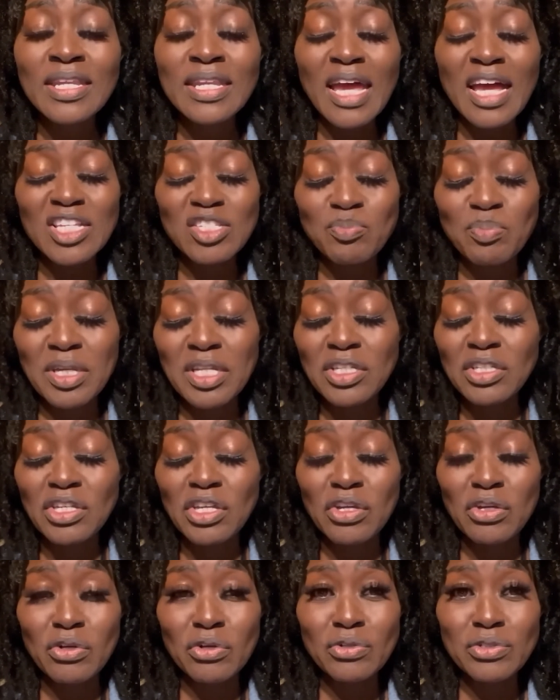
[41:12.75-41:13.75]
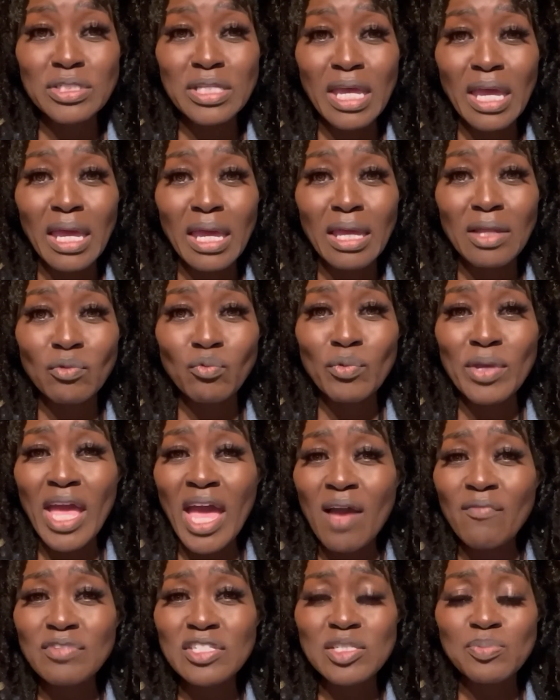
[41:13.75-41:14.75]
Now, it's been years, and we
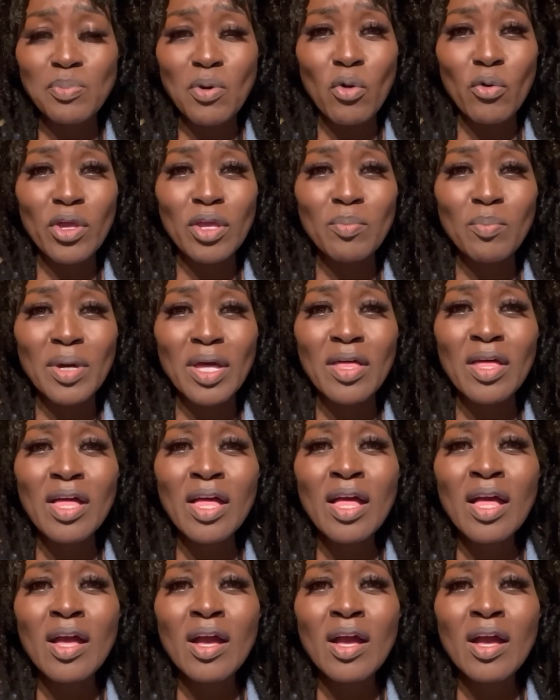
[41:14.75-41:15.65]
haven't spoken, but